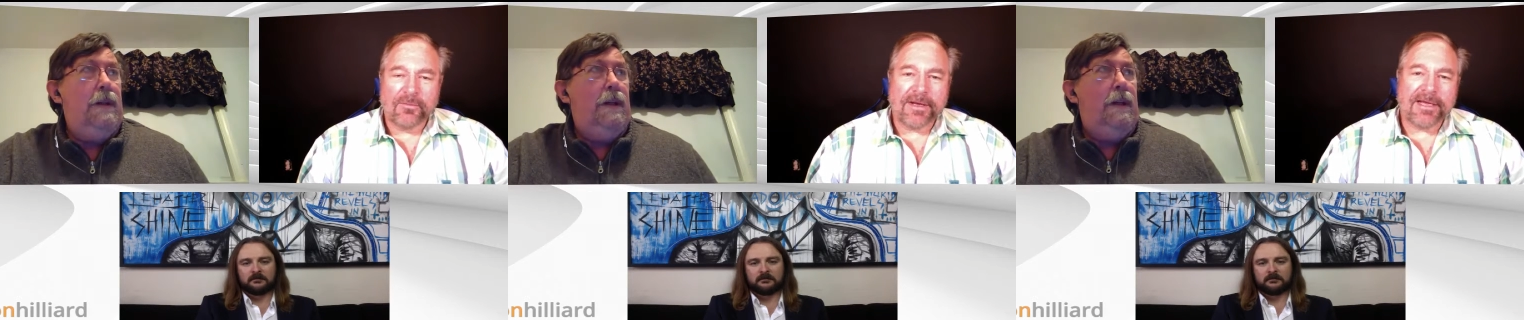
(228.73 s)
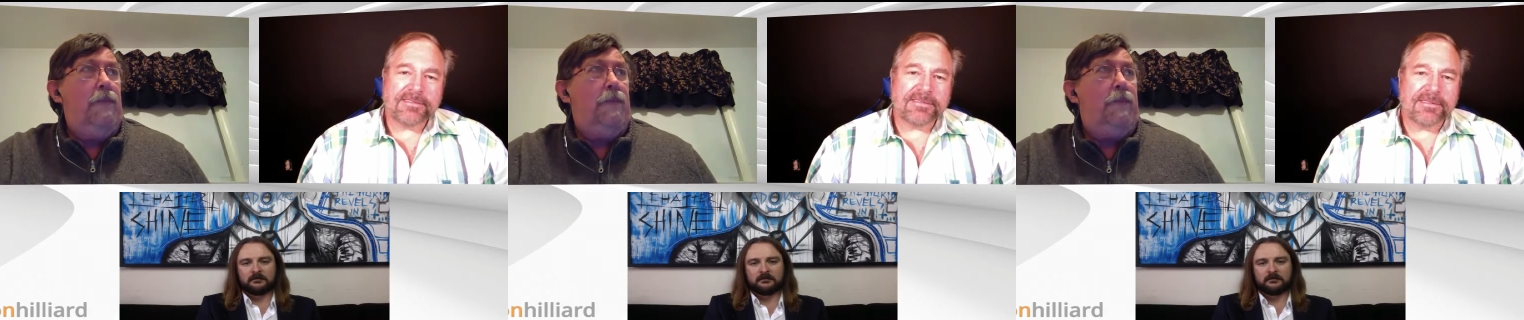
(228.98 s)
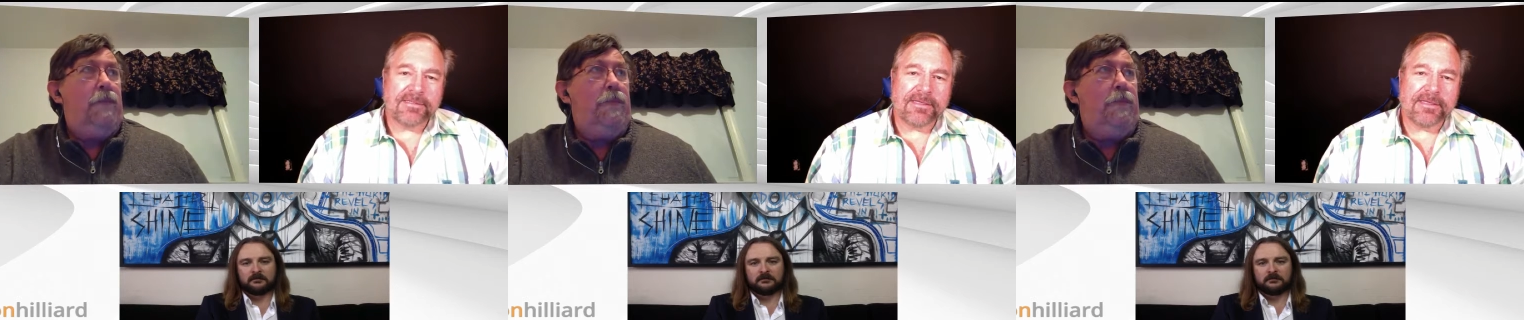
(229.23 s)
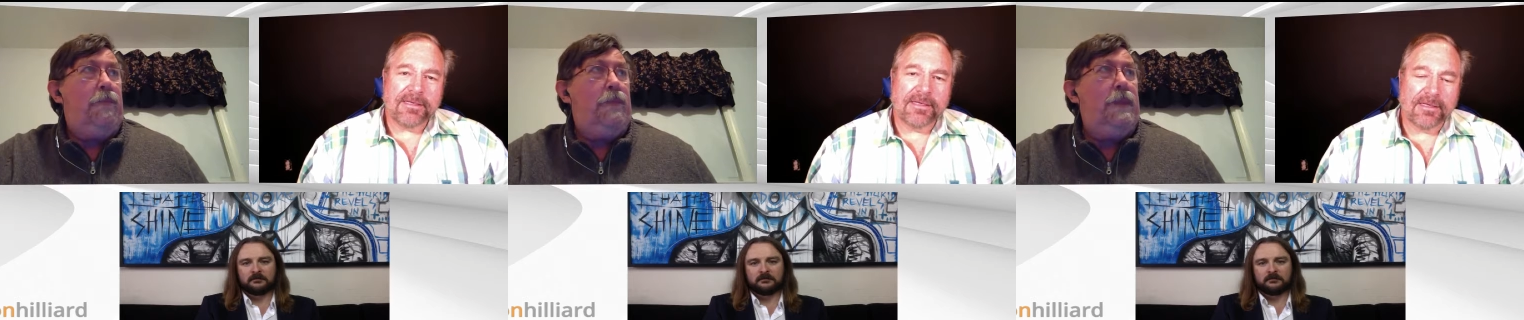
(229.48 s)
Speaker 1: in the us
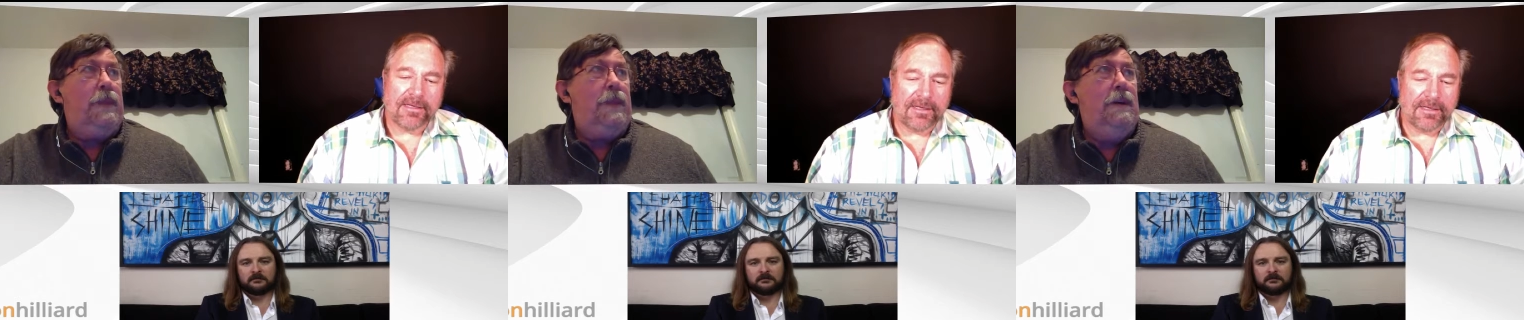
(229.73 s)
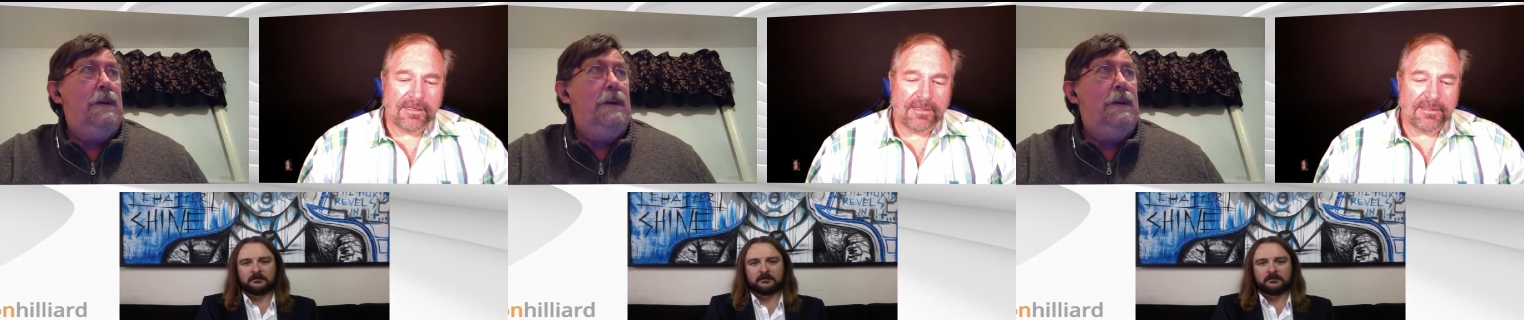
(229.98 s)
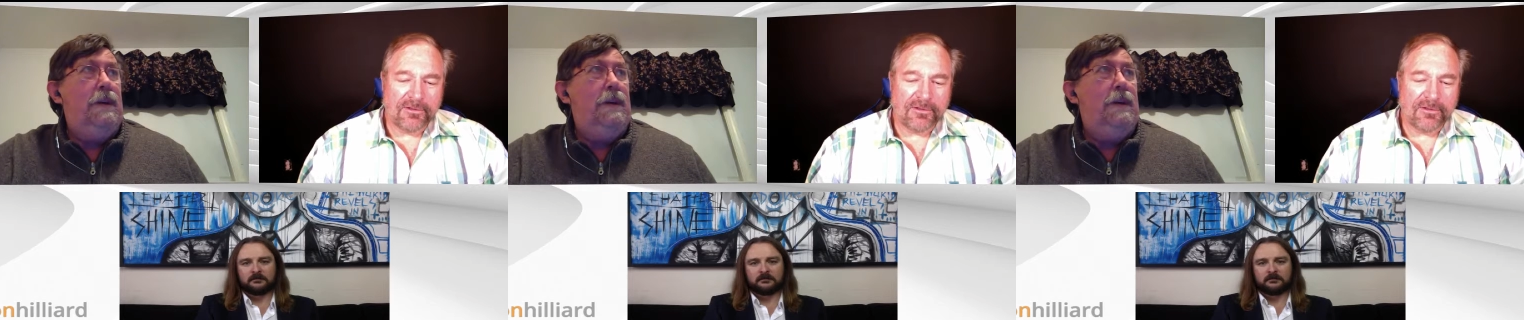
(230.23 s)
and the uh,